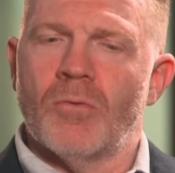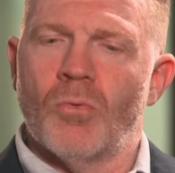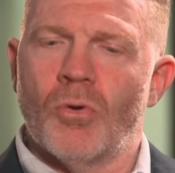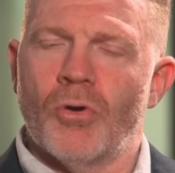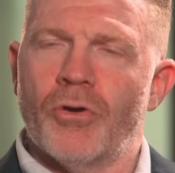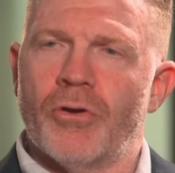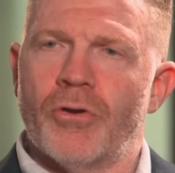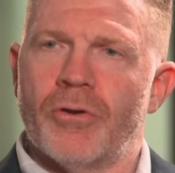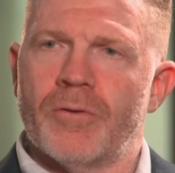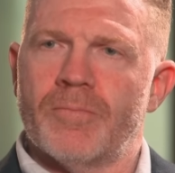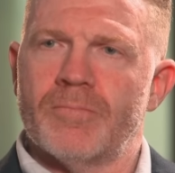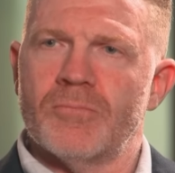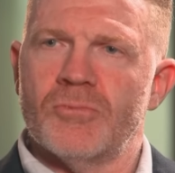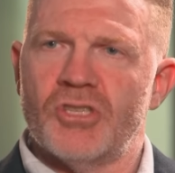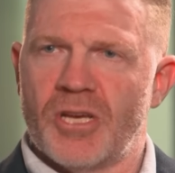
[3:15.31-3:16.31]
were
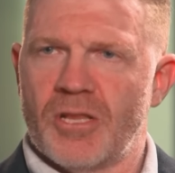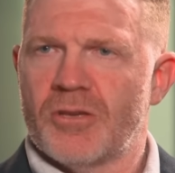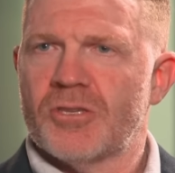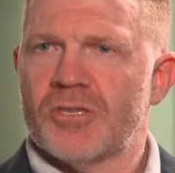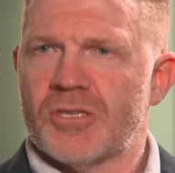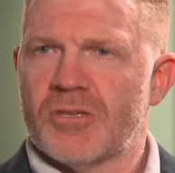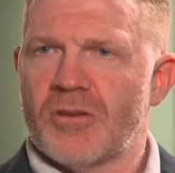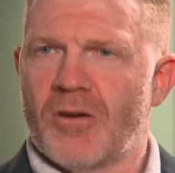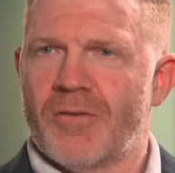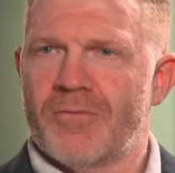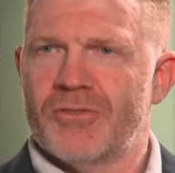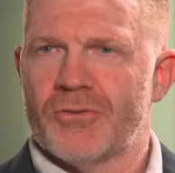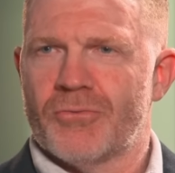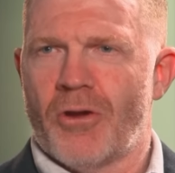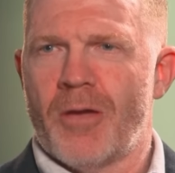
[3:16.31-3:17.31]
jealous
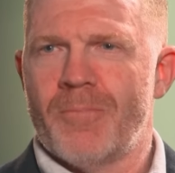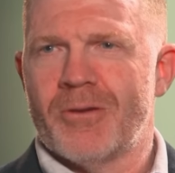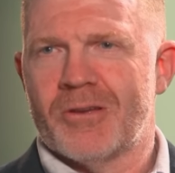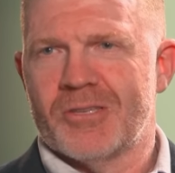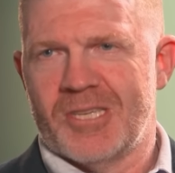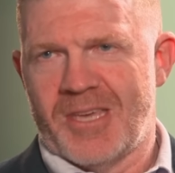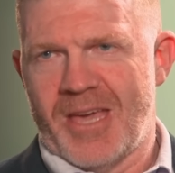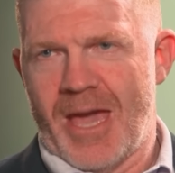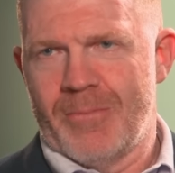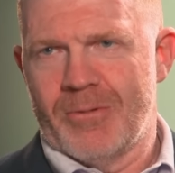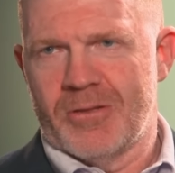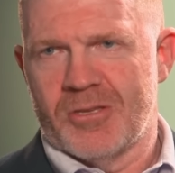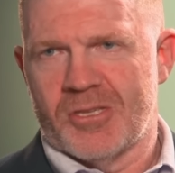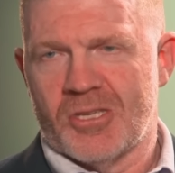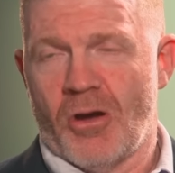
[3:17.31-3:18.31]
of Jerome because he came
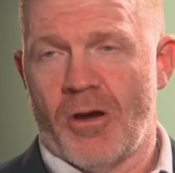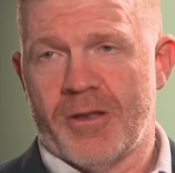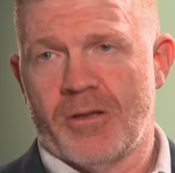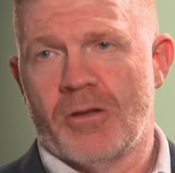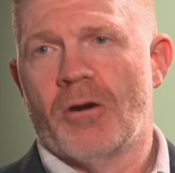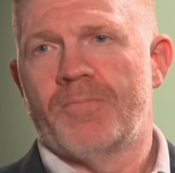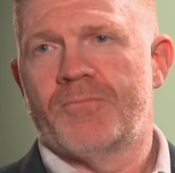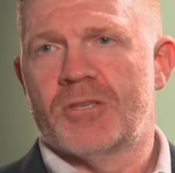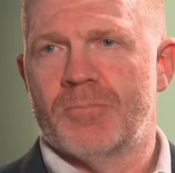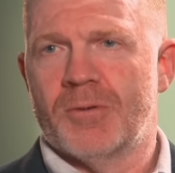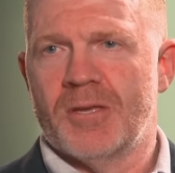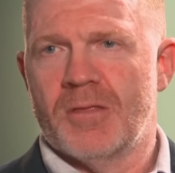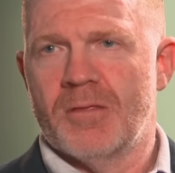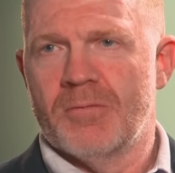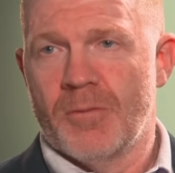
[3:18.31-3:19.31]
into the side and got to
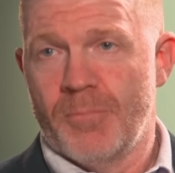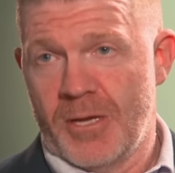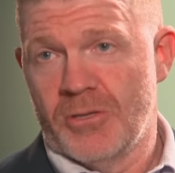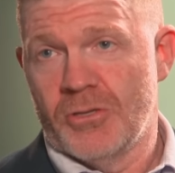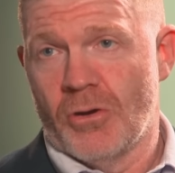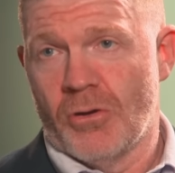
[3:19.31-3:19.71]
be the big